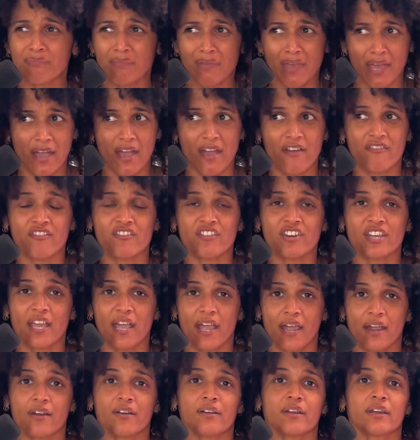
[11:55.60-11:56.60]
Every
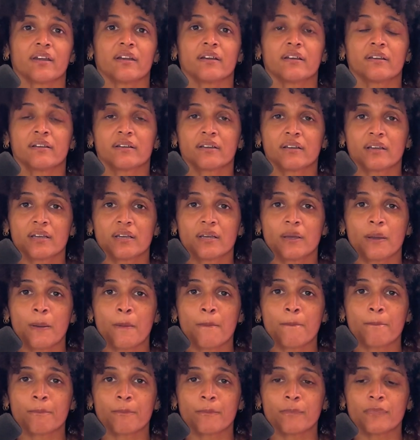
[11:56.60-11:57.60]
area.
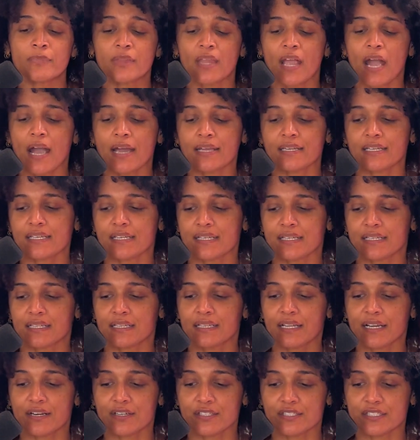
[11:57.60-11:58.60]
I needed
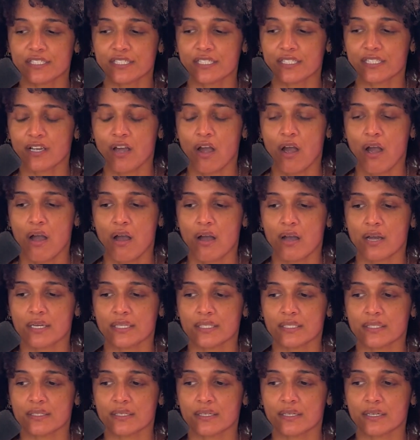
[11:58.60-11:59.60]
clarity
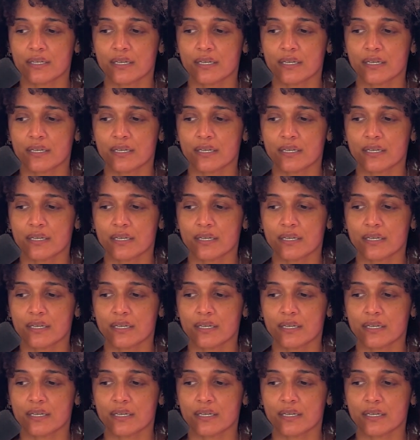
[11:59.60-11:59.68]
on